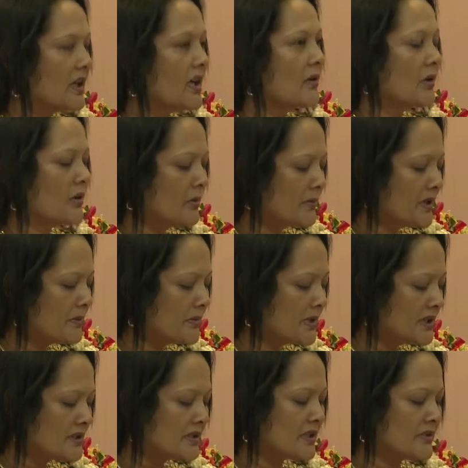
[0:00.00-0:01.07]
Our
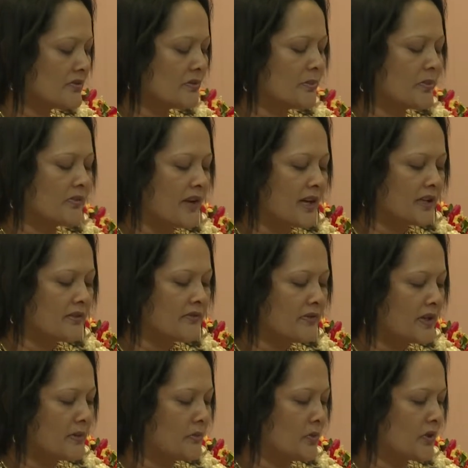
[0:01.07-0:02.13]
commitment is to provide a
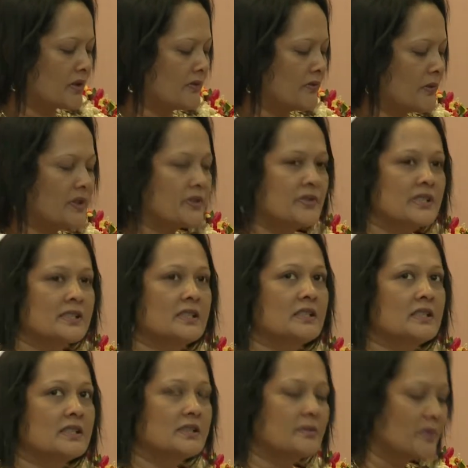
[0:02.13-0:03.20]
framework for
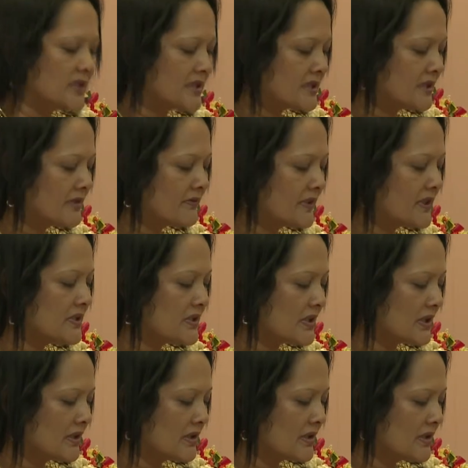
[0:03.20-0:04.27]
addressing disability in
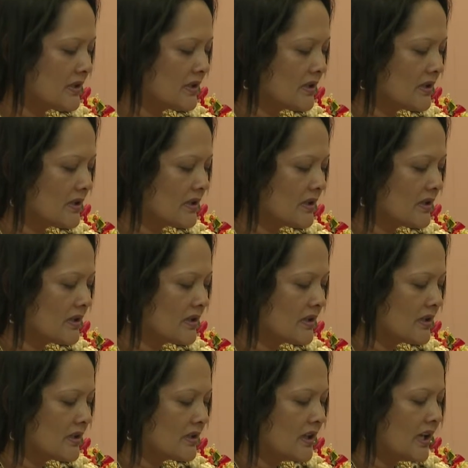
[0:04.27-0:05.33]
Fiji
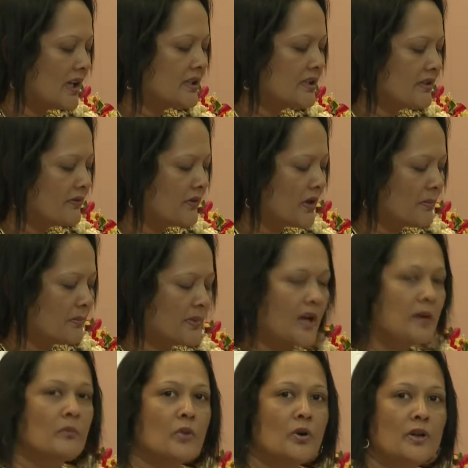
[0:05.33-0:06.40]
and develop
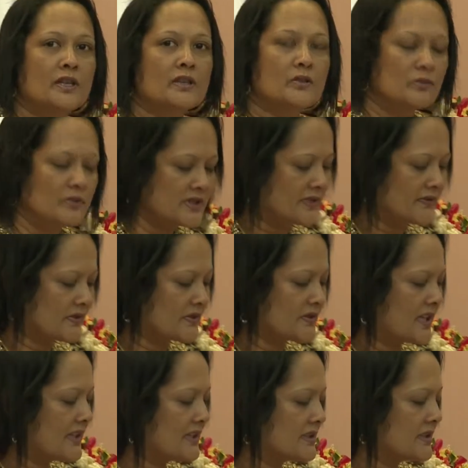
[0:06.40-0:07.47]
a more inclusive
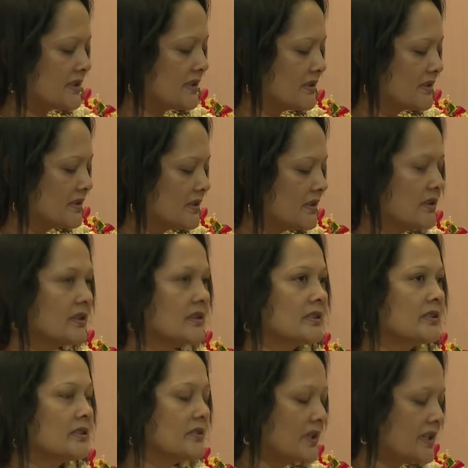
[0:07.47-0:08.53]
society
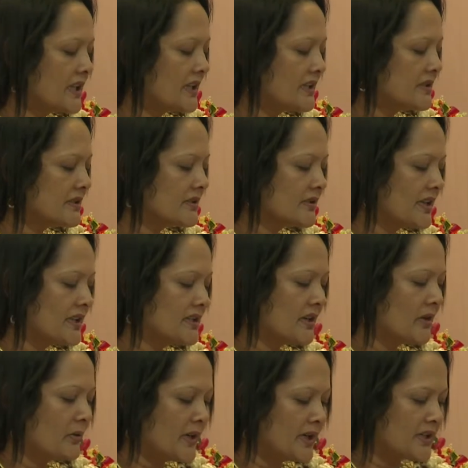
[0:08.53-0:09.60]
create greater
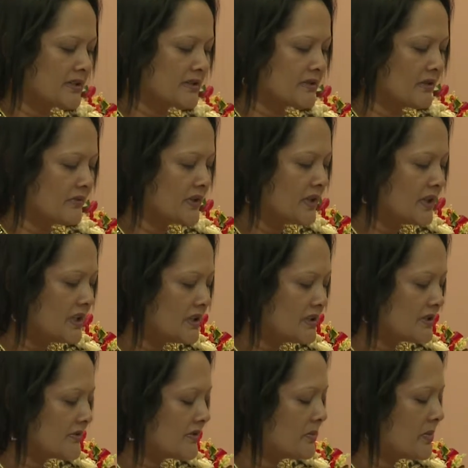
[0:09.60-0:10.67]
awareness of the
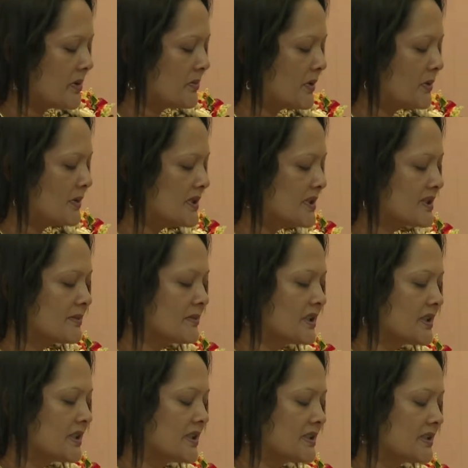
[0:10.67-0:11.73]
needs of the people with
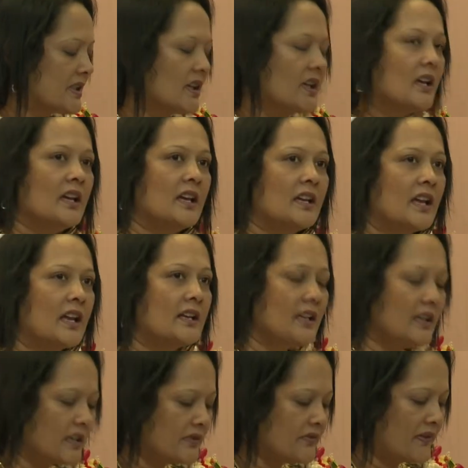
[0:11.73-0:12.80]
disabilities and
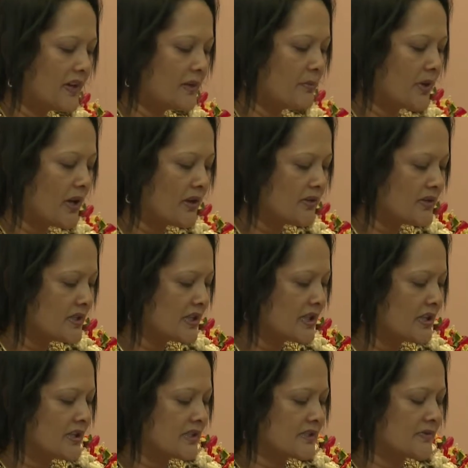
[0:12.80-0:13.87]
identify priority
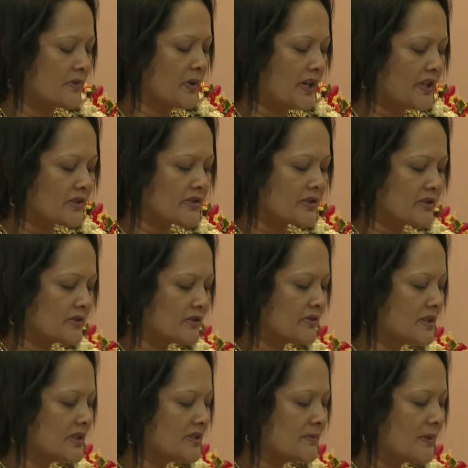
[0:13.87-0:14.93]
areas for actions to
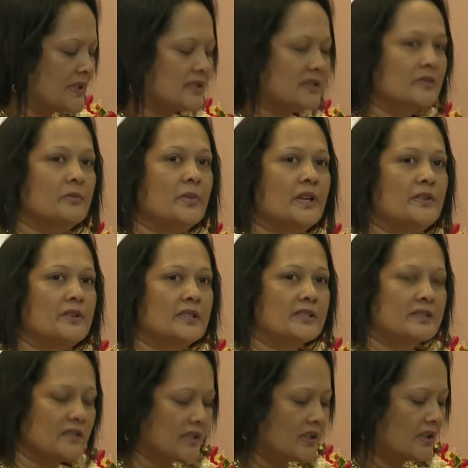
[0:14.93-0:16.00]
dismantle barriers,